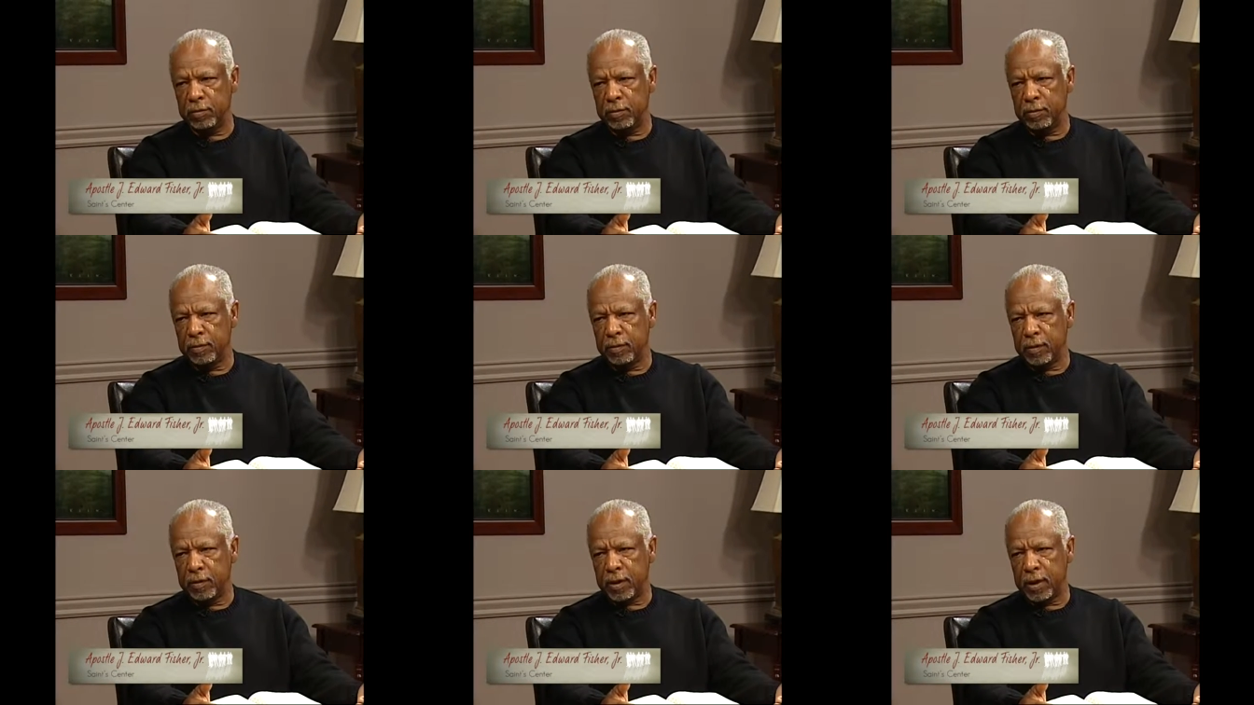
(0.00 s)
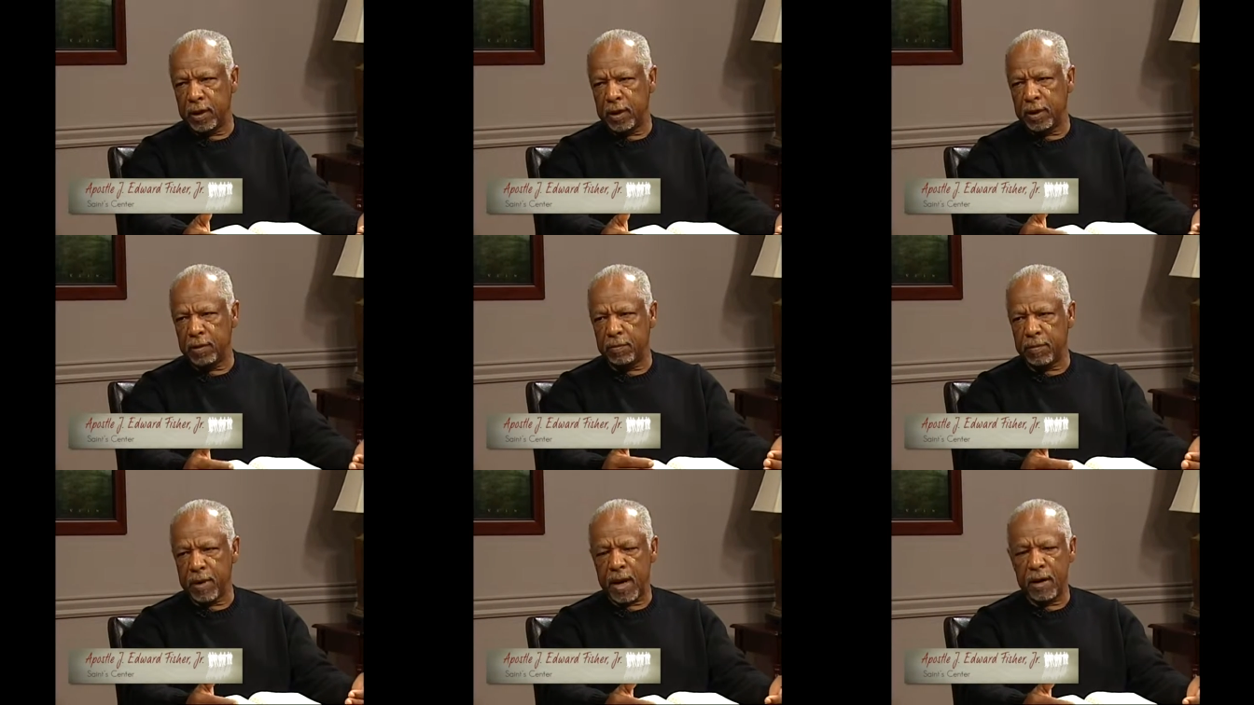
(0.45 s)
Yes. And
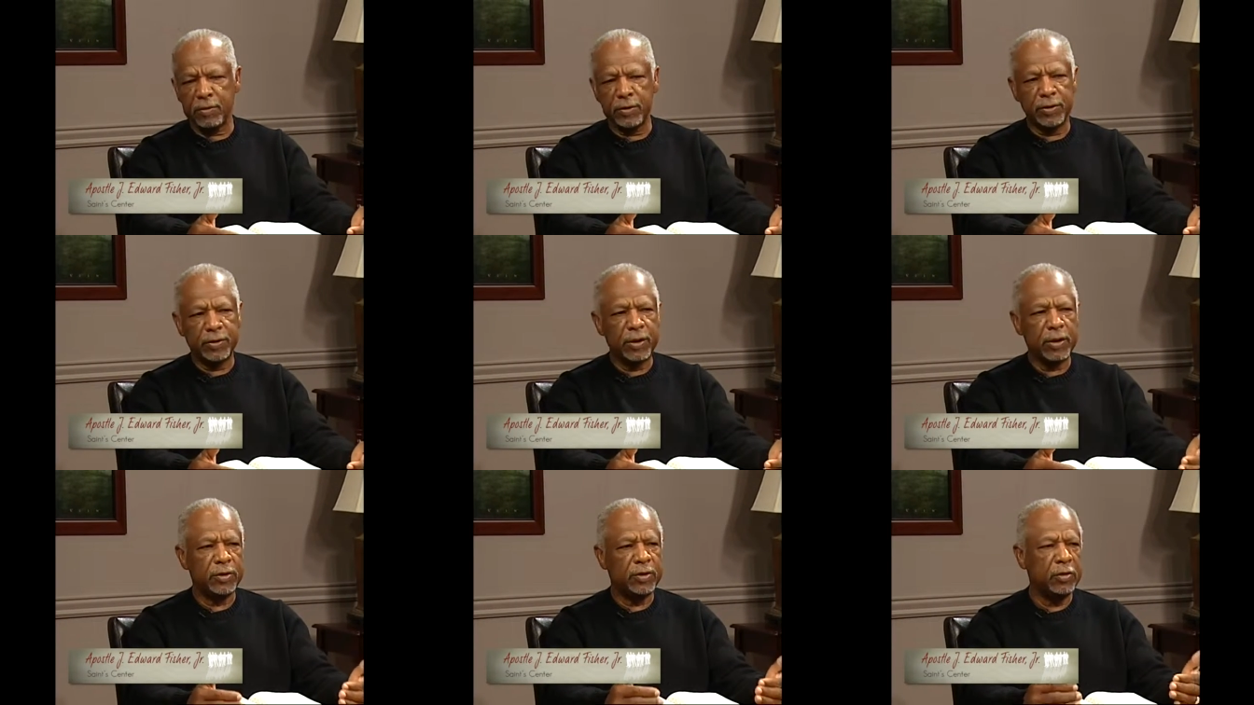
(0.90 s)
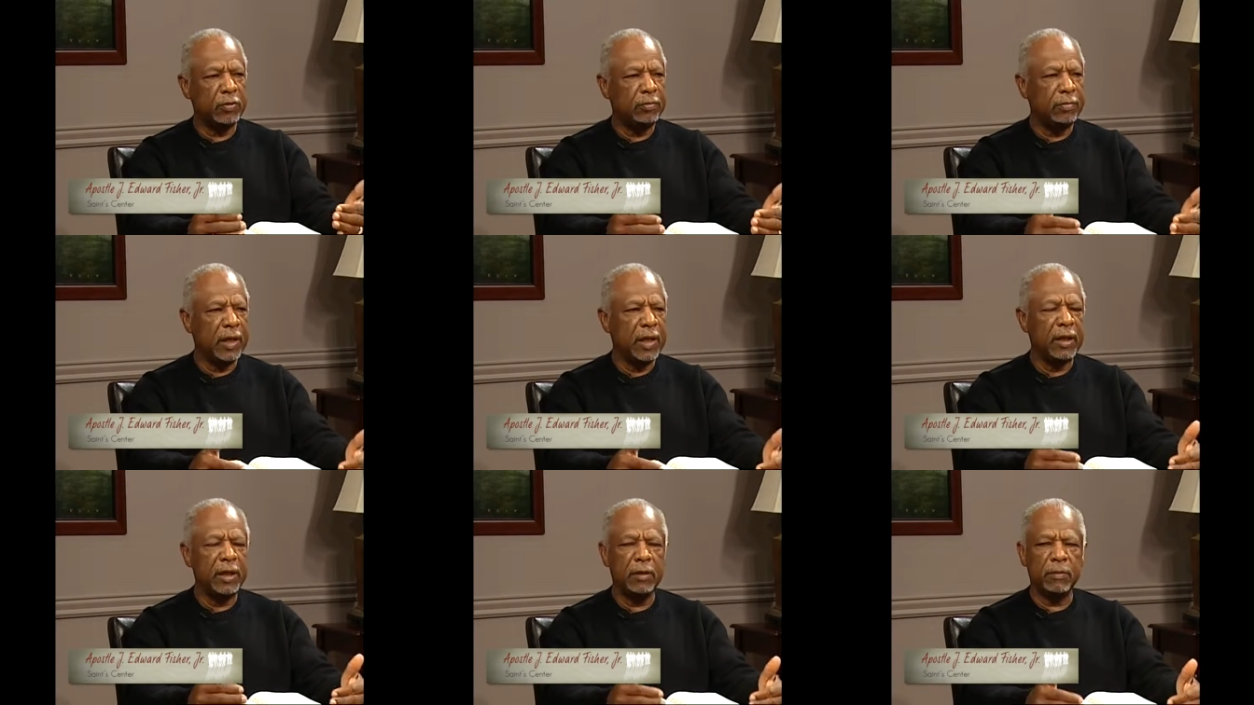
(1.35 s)
the Bible says,
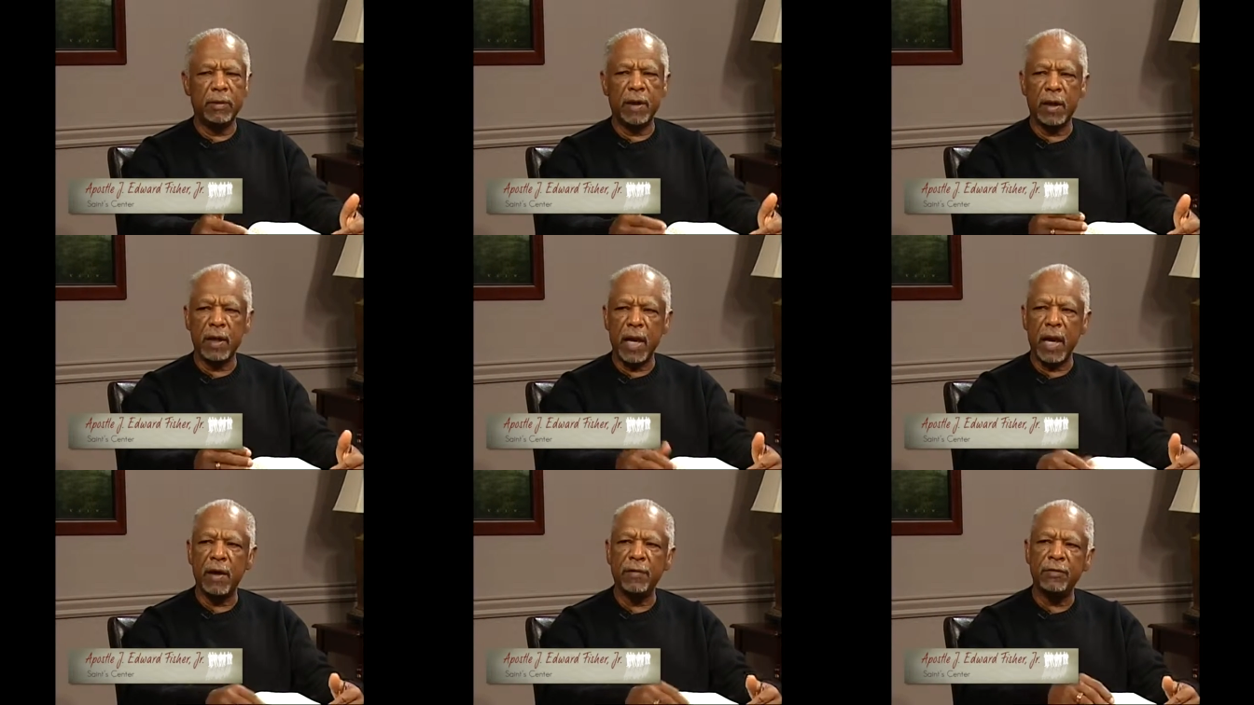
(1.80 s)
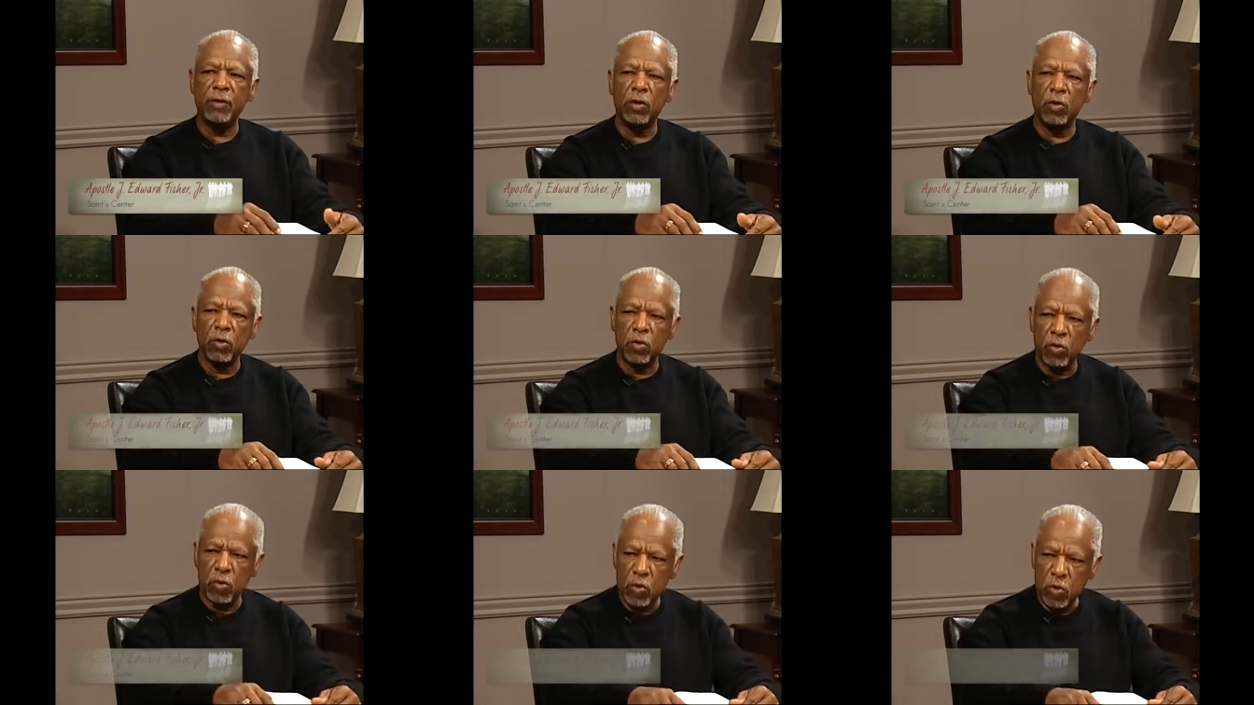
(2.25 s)
obey them that have the
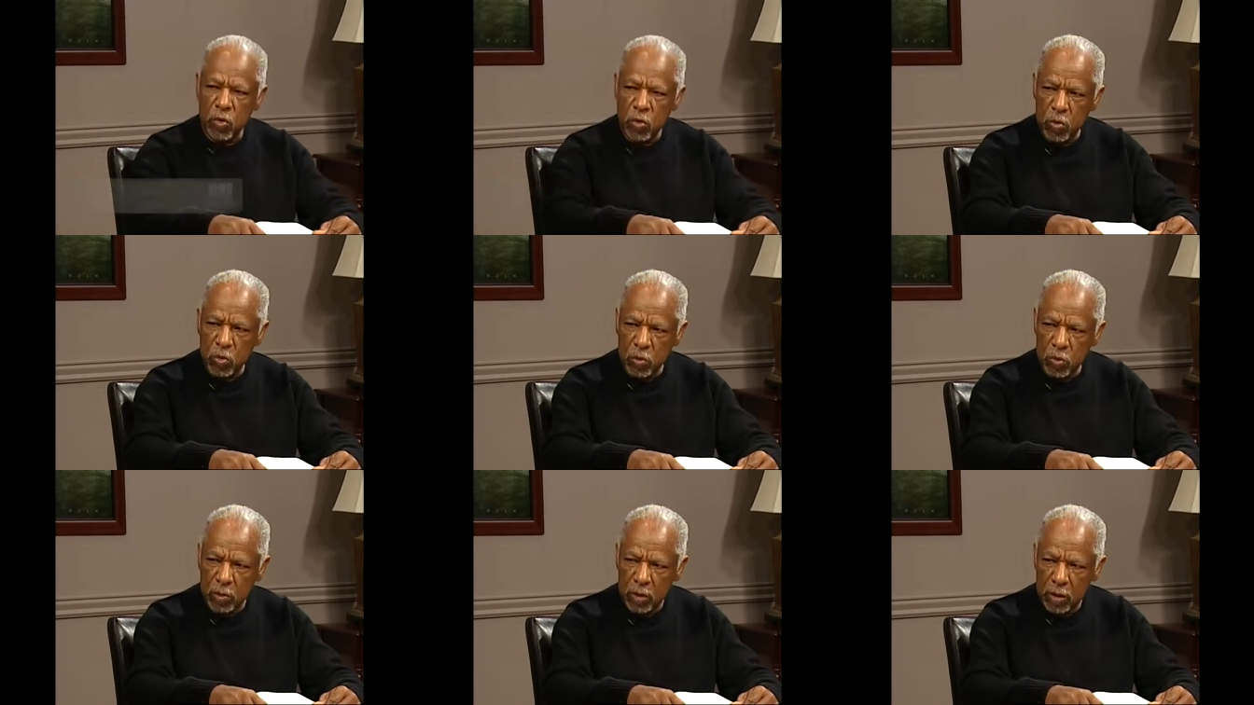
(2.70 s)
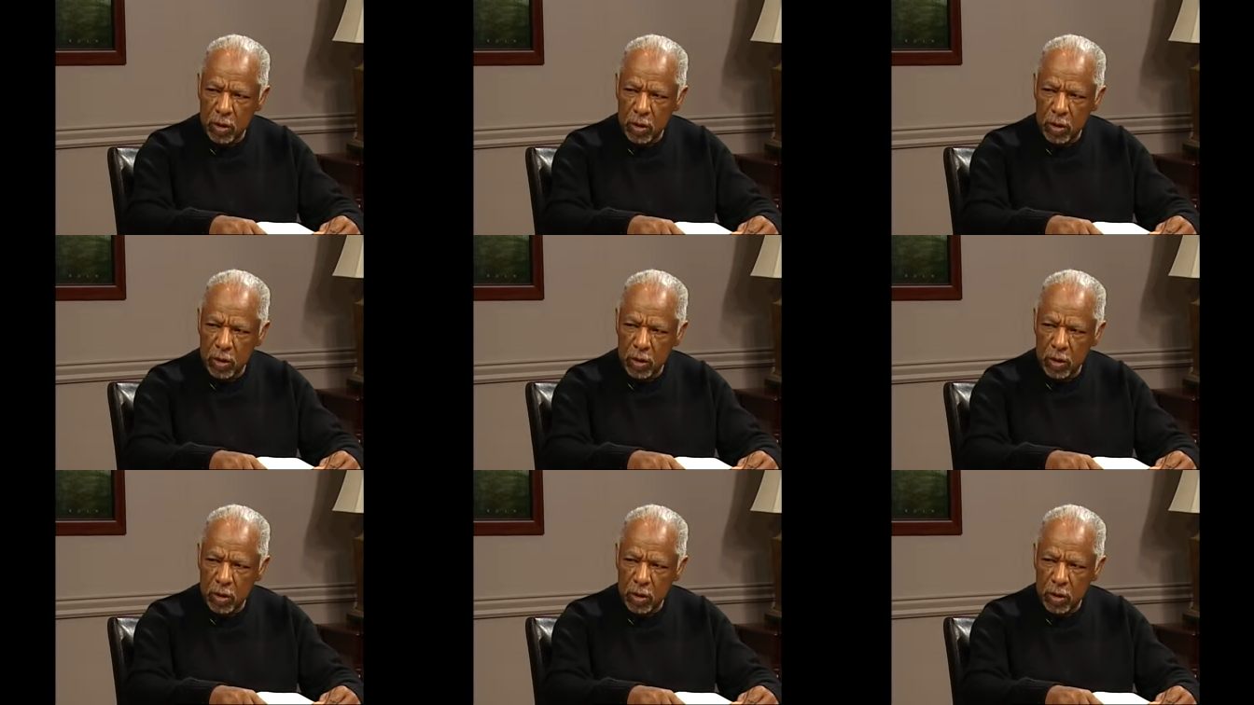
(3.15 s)
rule